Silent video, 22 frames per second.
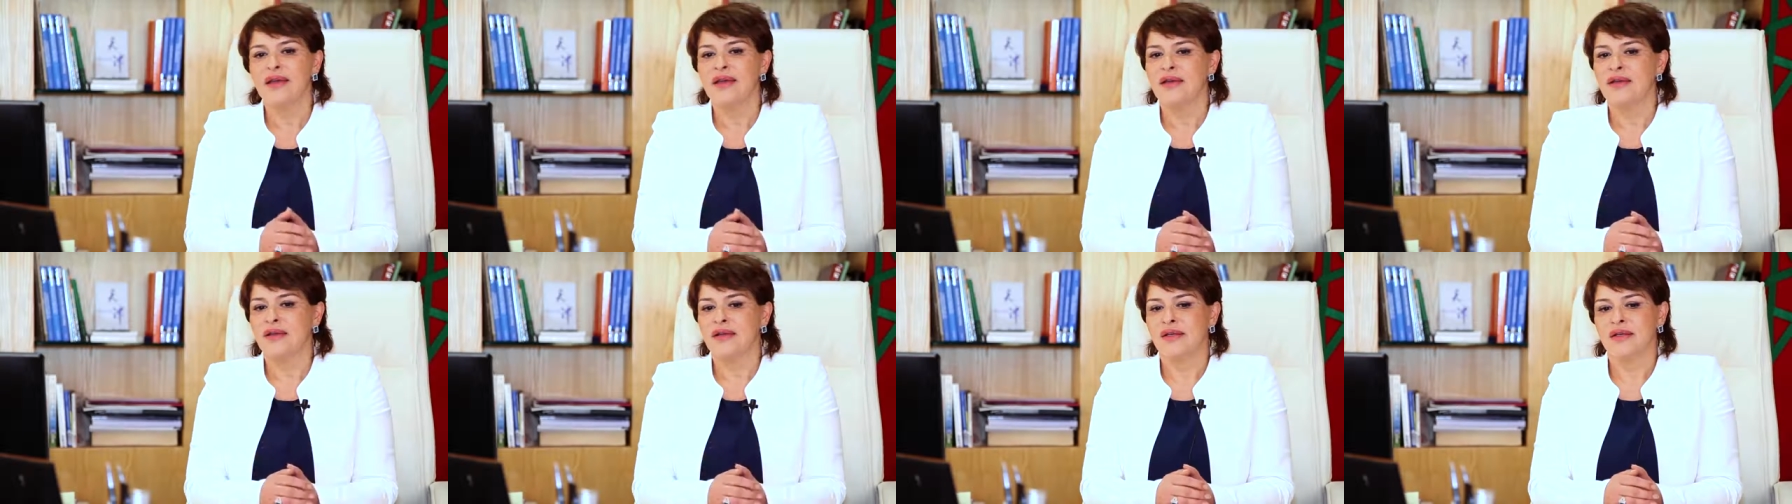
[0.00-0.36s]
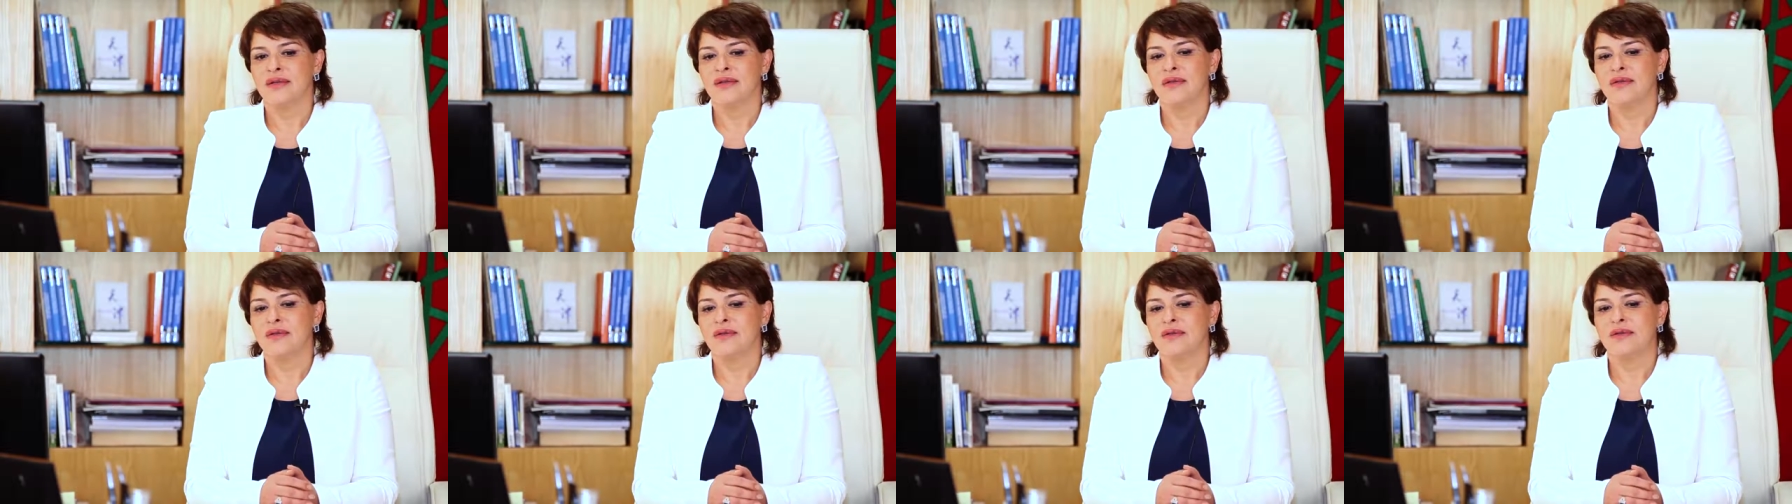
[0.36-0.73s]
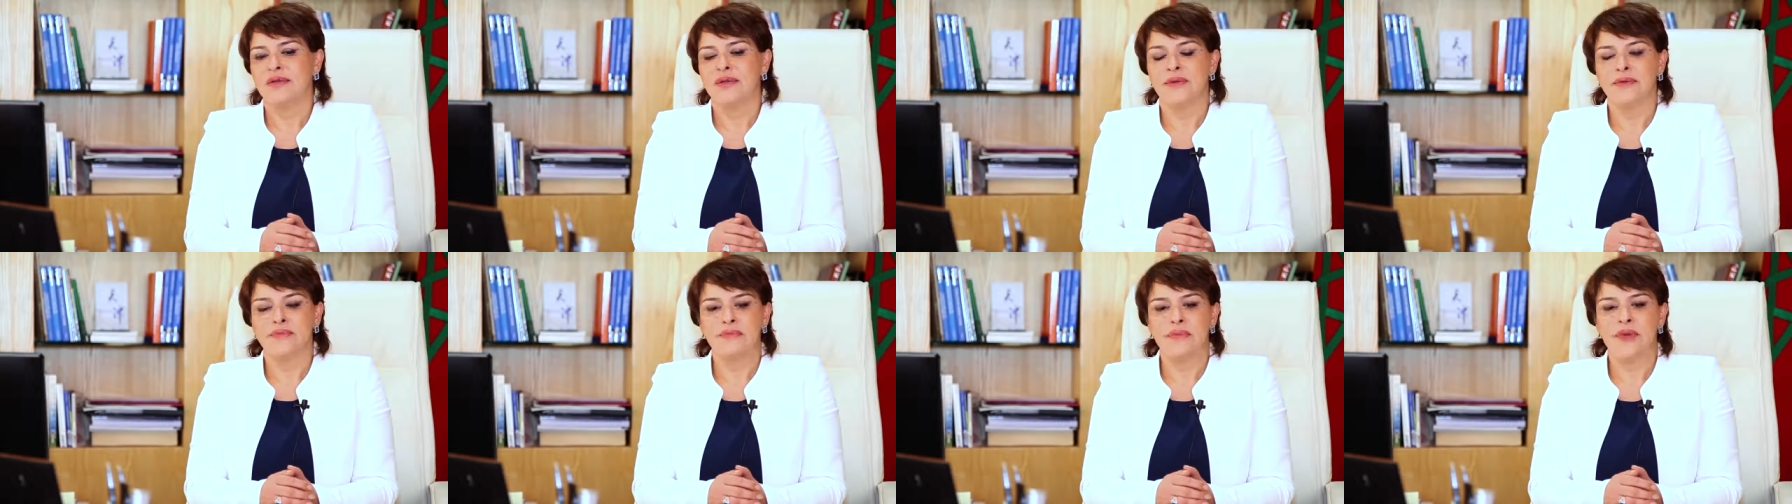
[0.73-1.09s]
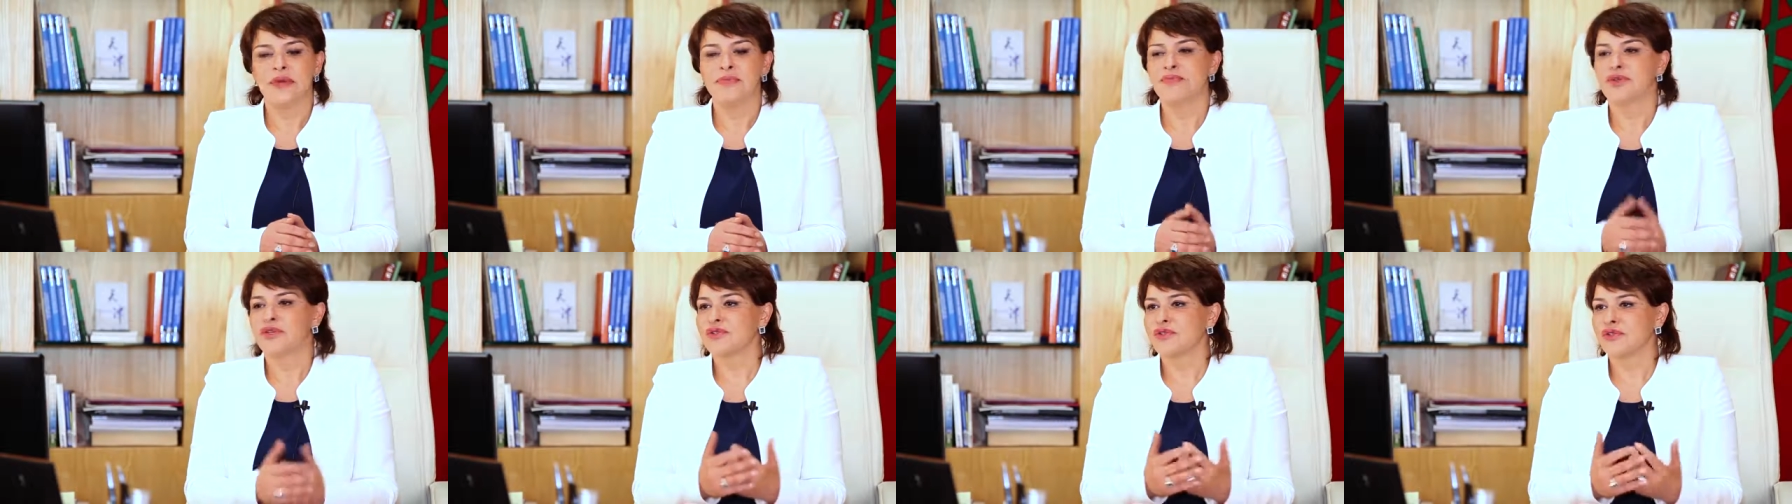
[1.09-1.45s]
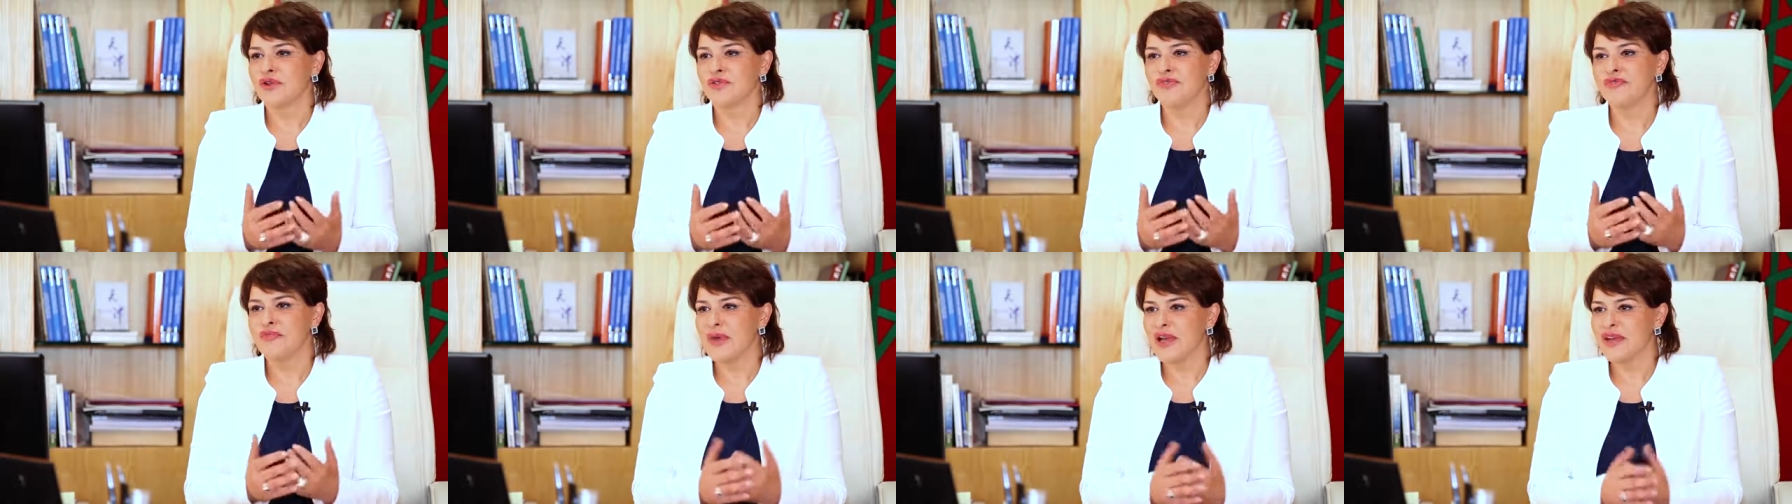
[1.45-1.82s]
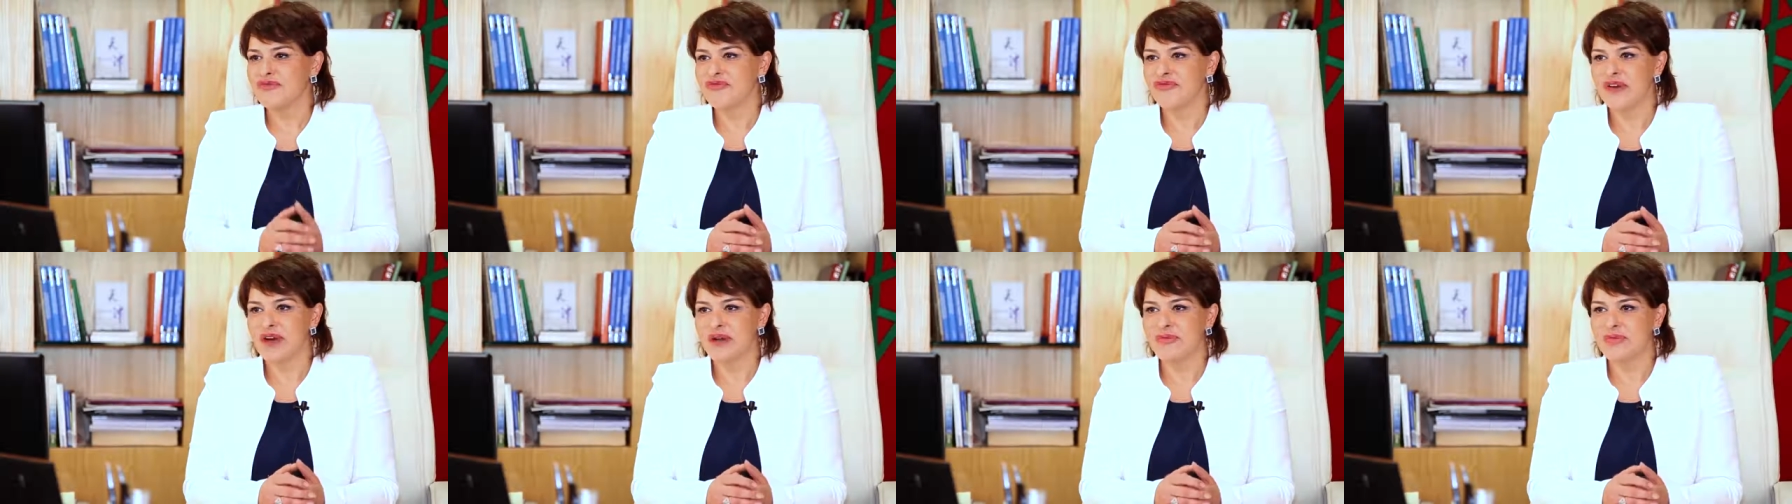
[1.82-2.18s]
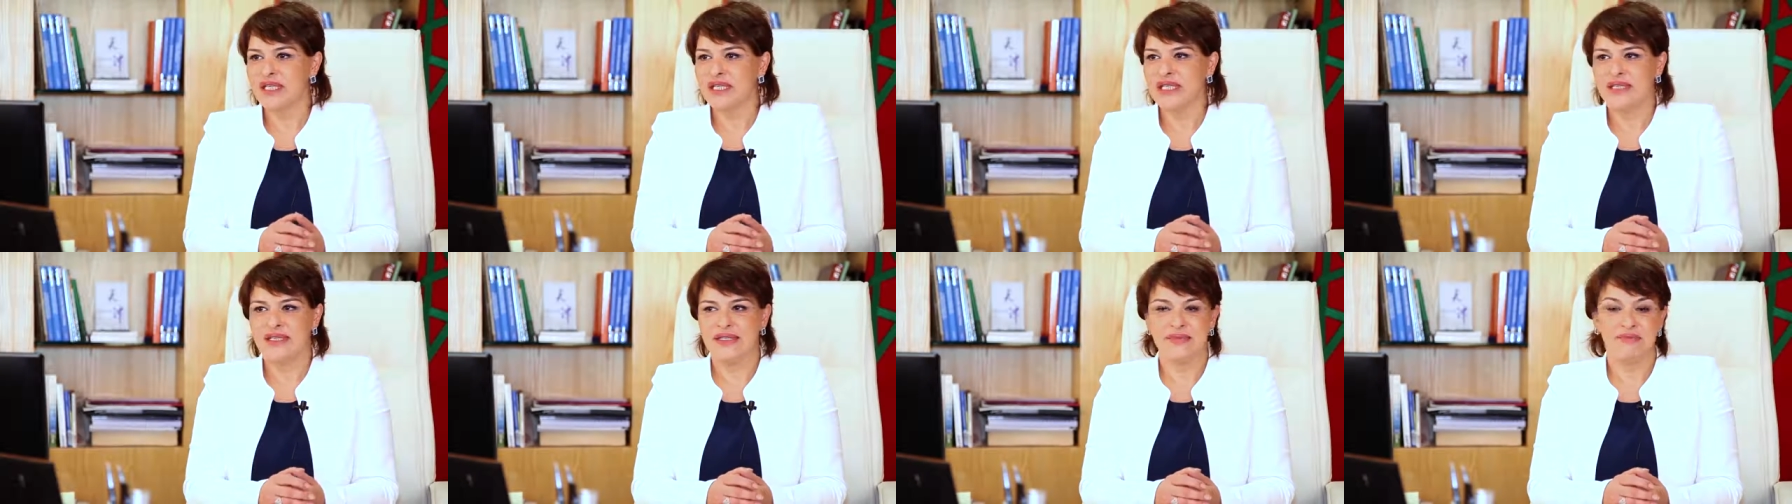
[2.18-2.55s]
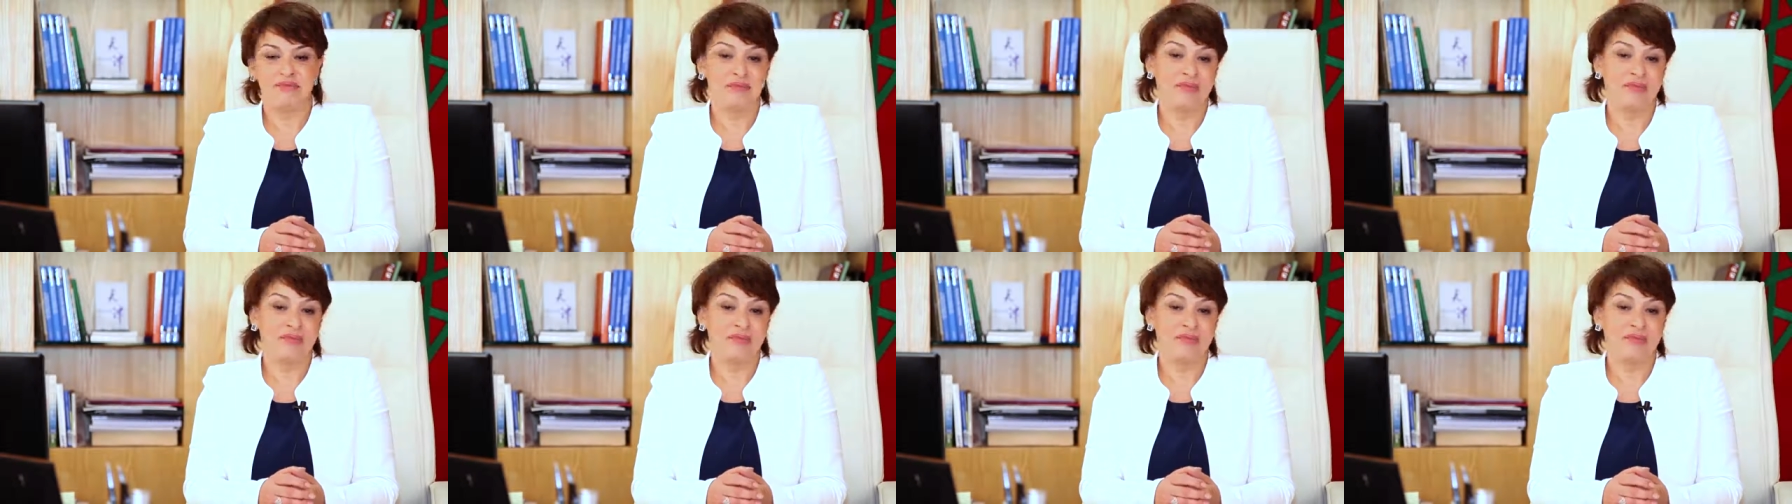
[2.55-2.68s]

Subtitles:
the members of my family,